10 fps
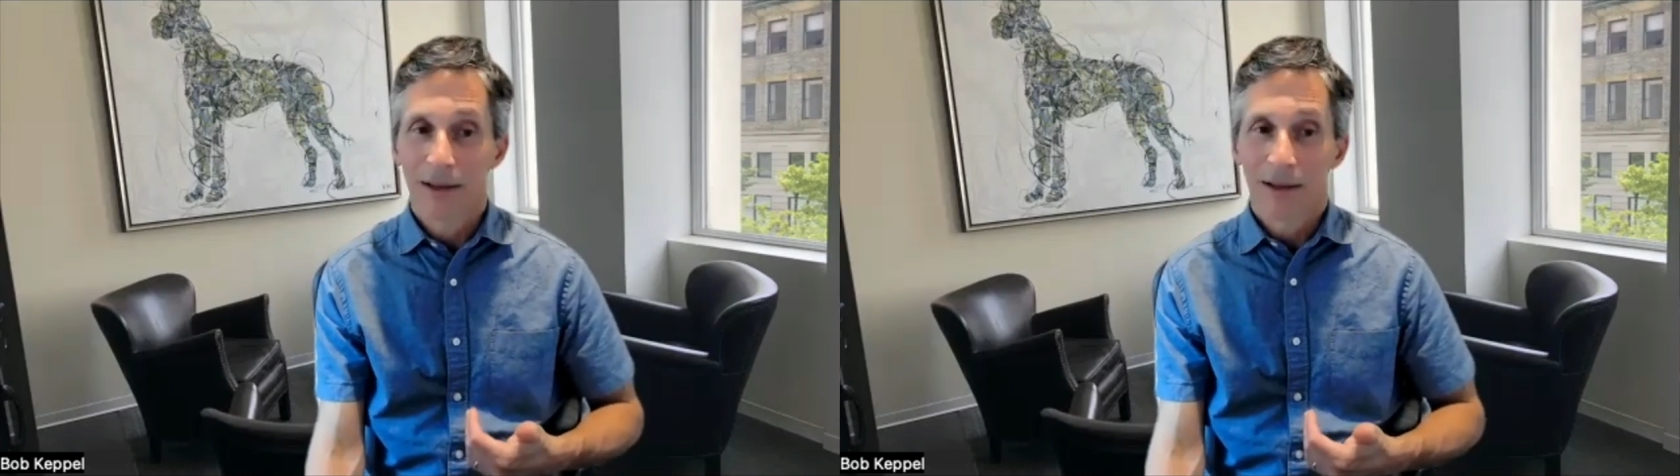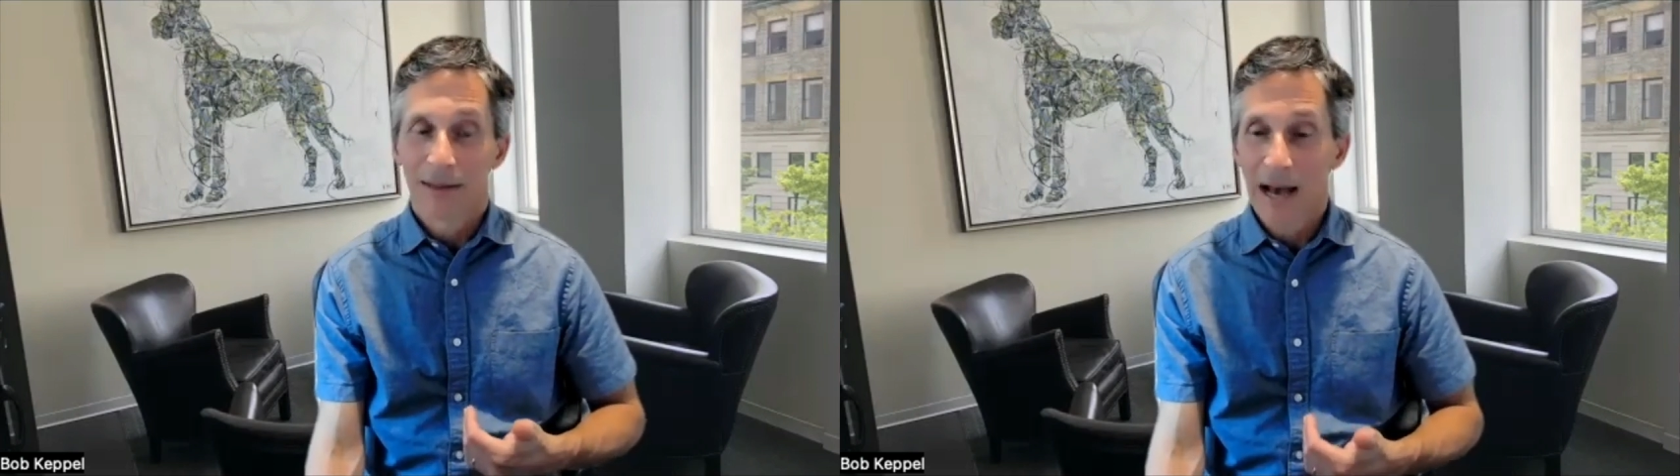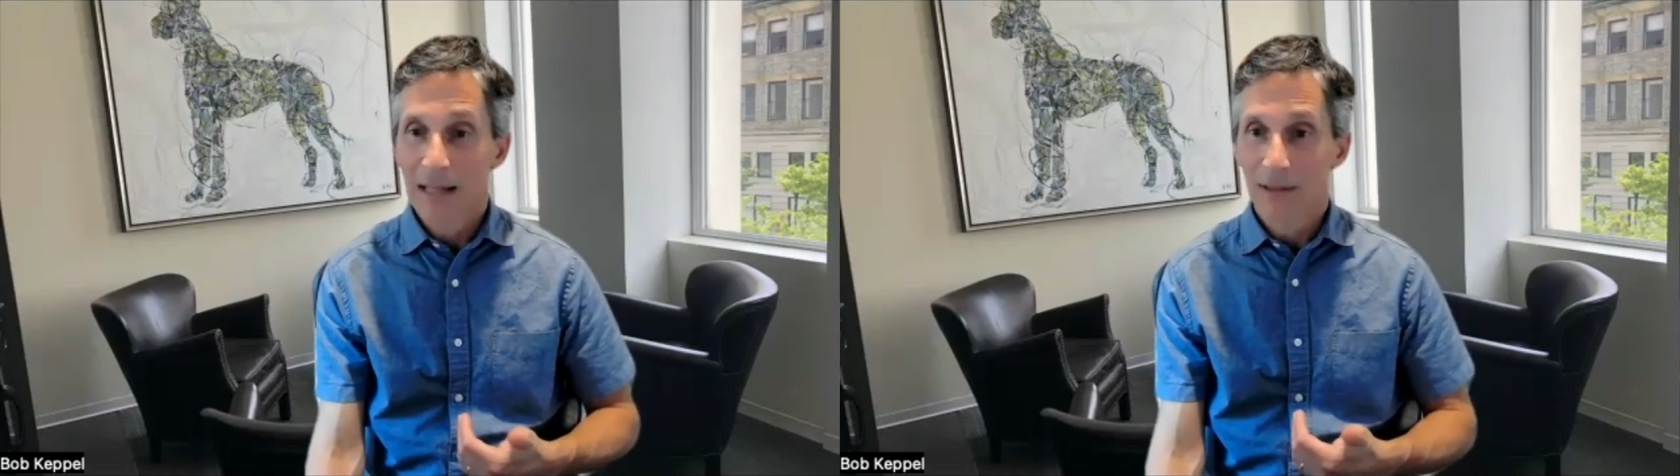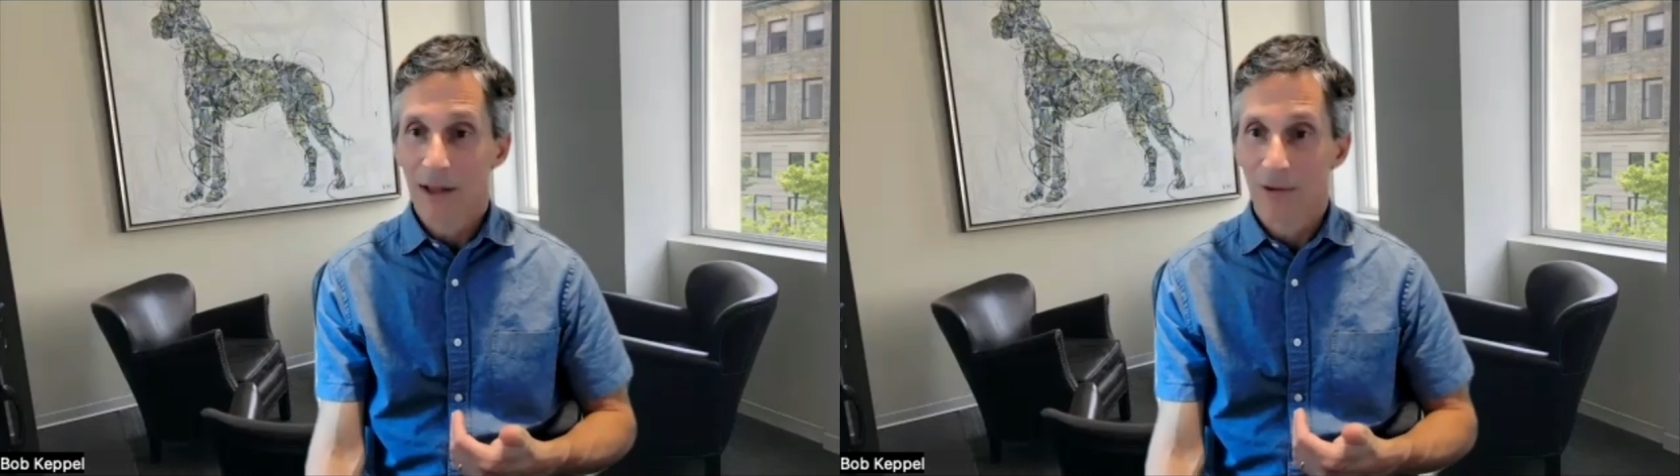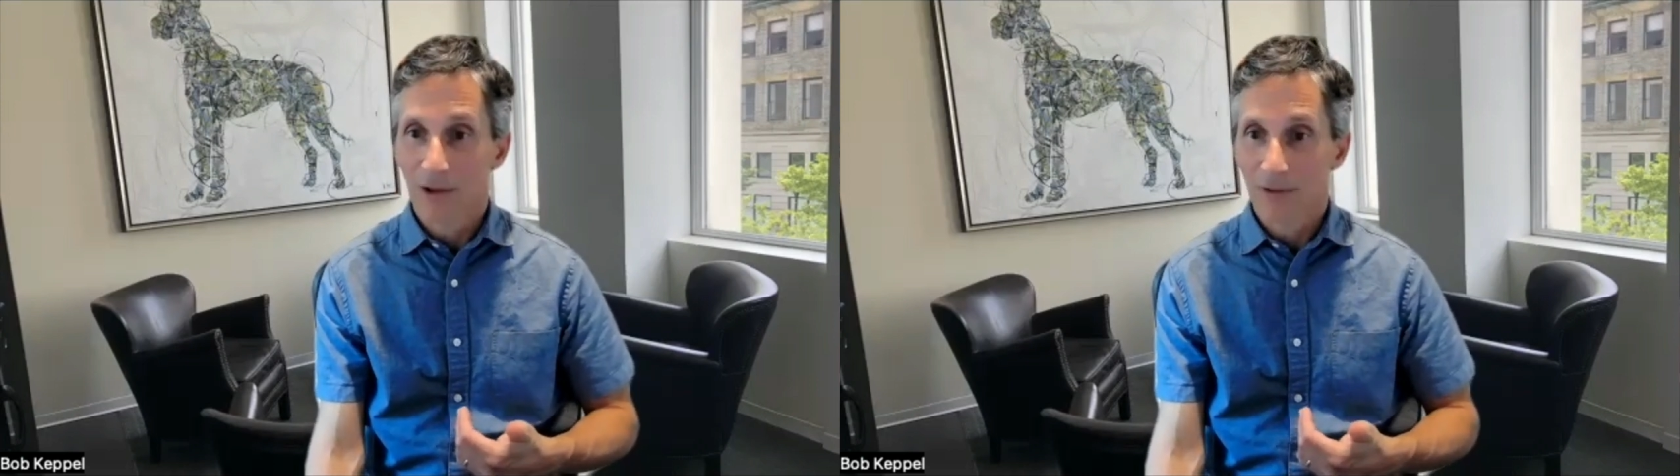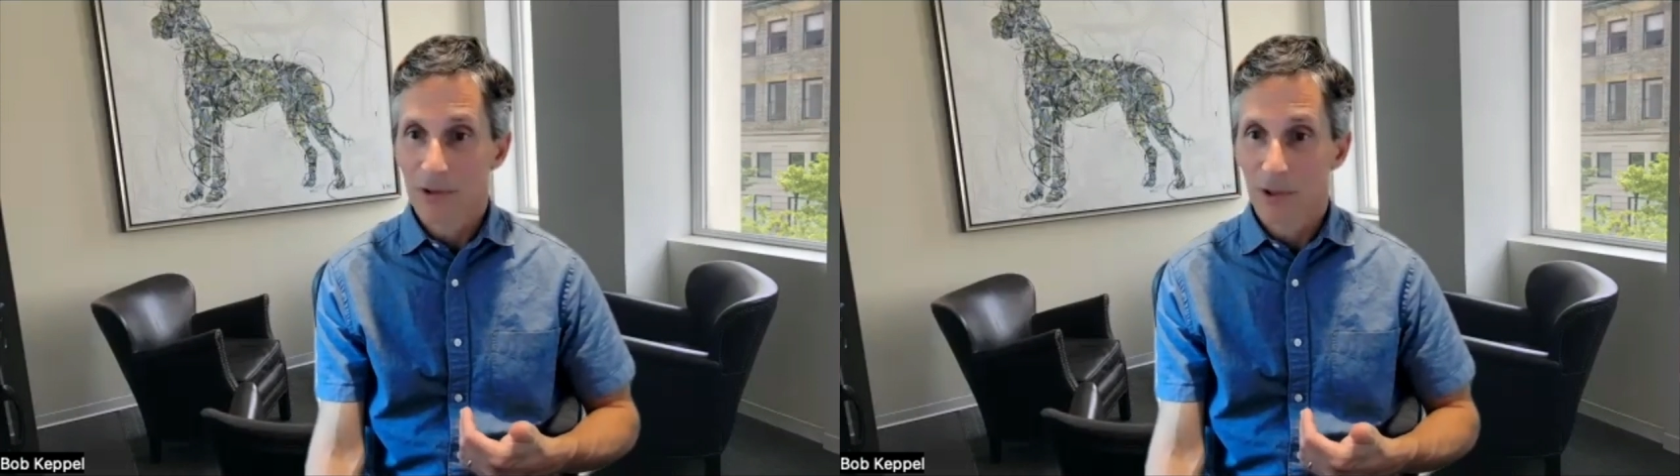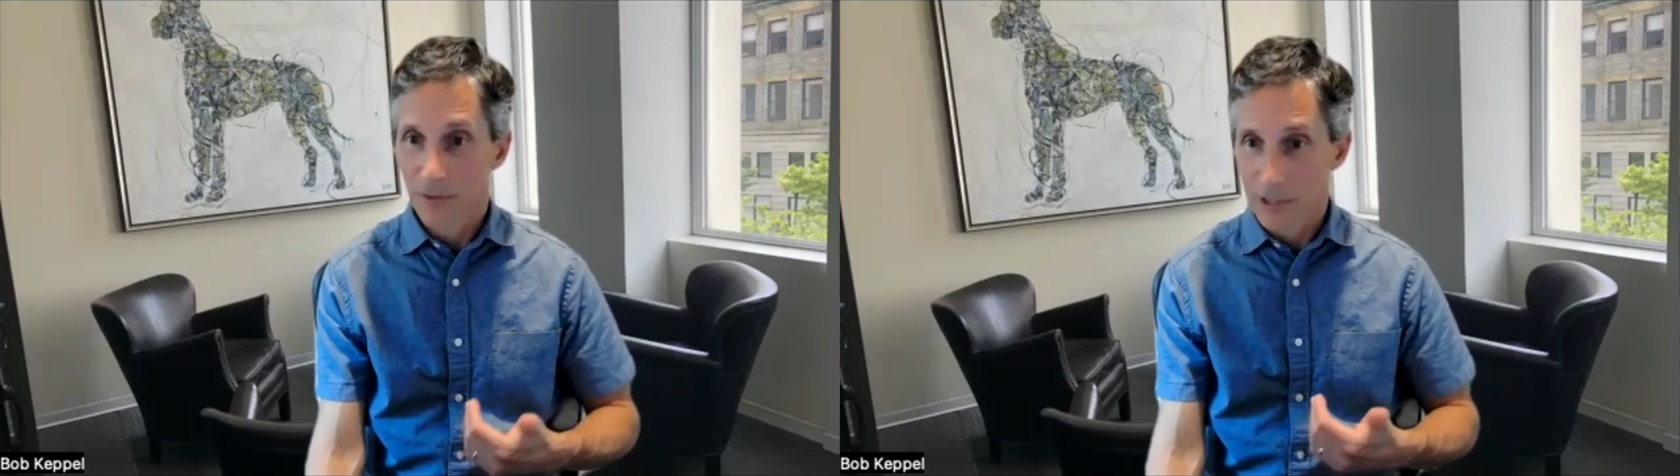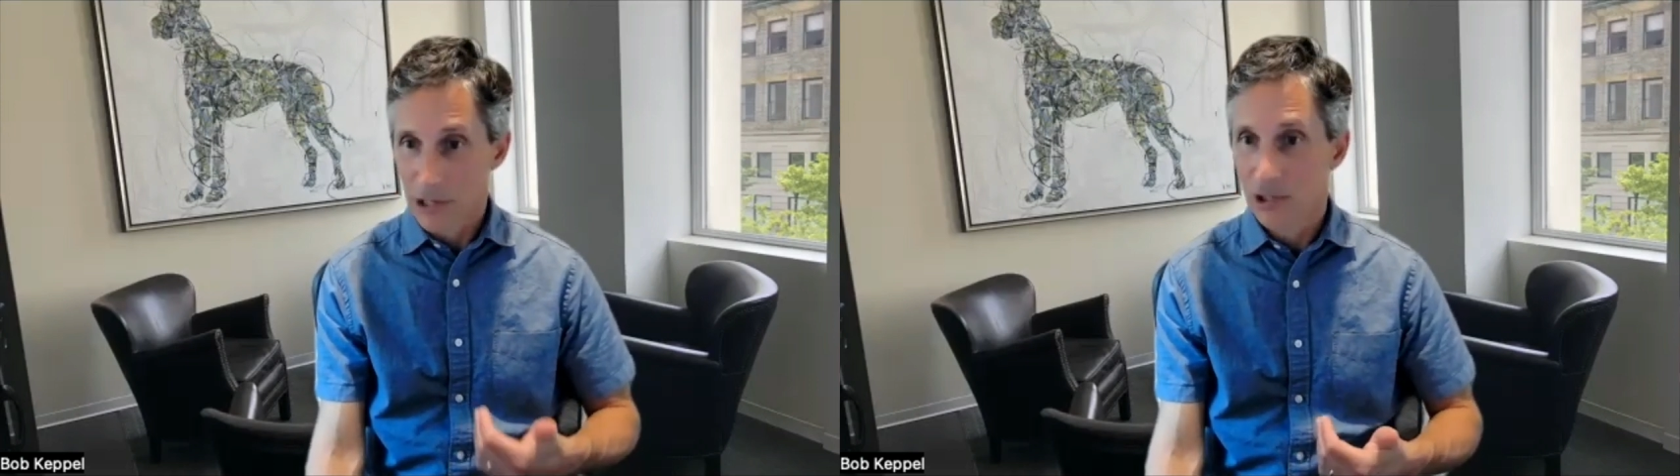that level of sort of
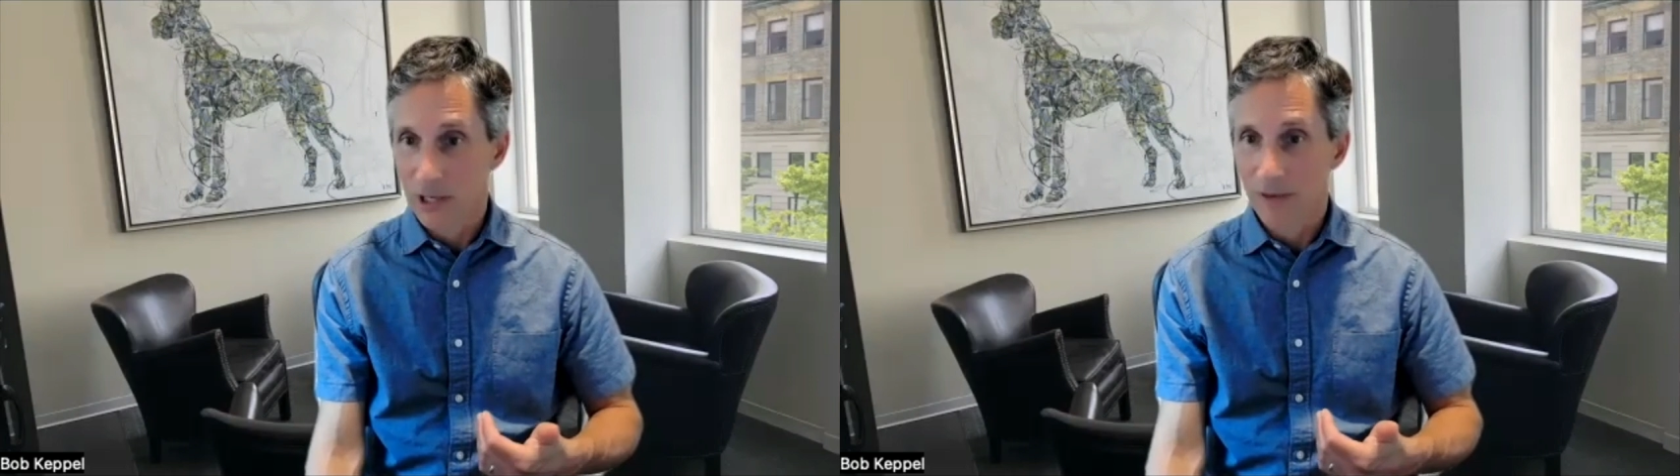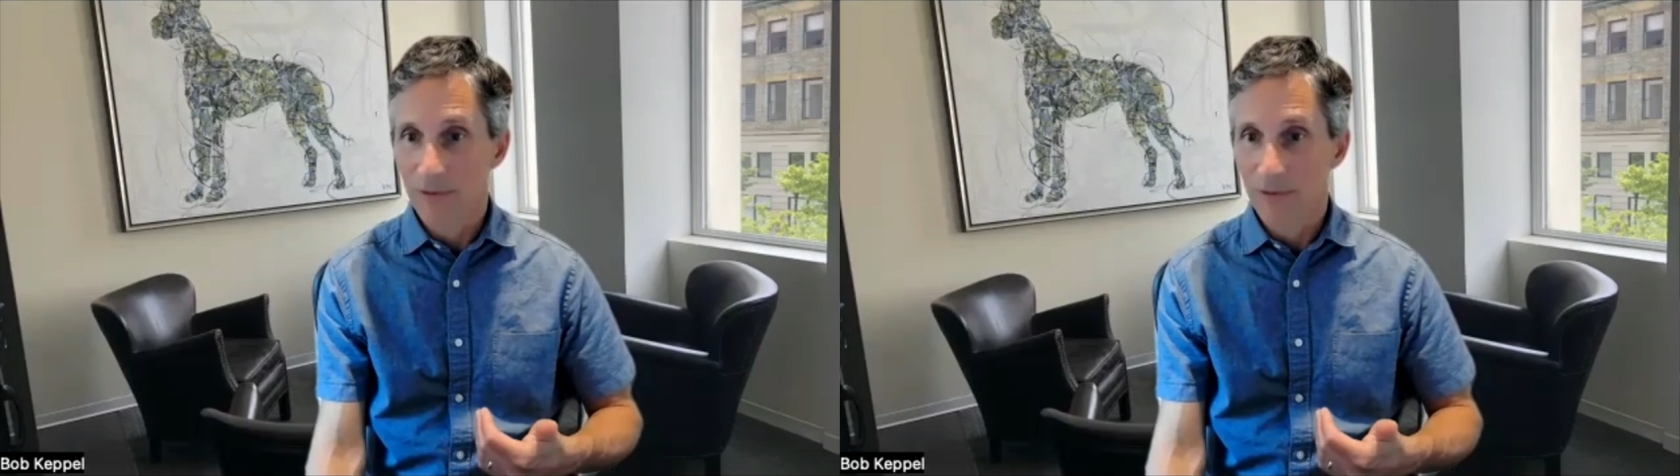initiative